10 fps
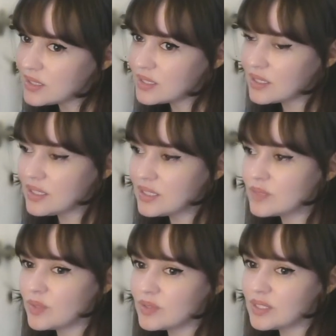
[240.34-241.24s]
and his
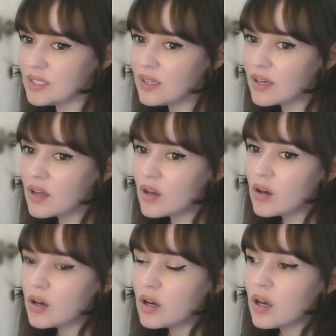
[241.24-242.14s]
music,
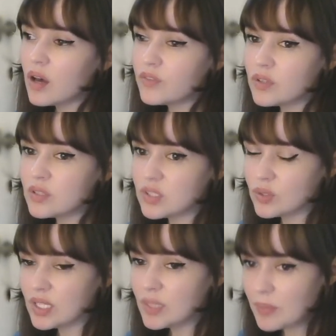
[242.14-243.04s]
of course, to
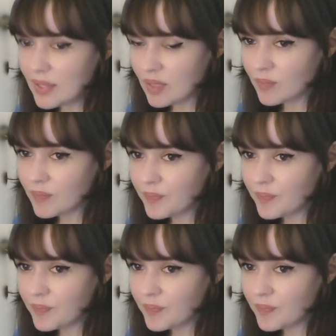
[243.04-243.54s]
keep him